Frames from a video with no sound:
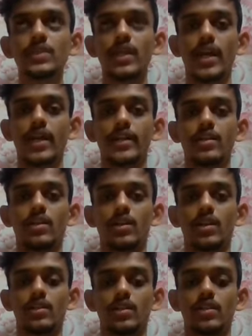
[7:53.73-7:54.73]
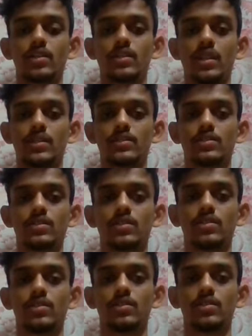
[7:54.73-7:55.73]
And in another class
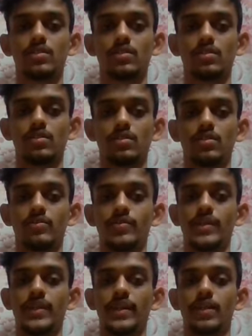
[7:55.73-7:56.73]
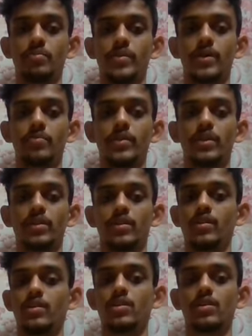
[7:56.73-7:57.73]
we'll take a main
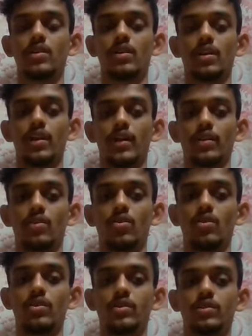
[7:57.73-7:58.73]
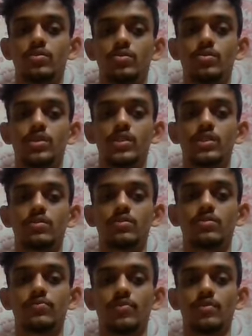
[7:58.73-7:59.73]
method and call the
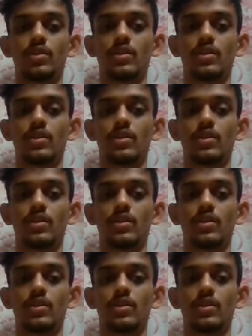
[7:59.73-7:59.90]
student4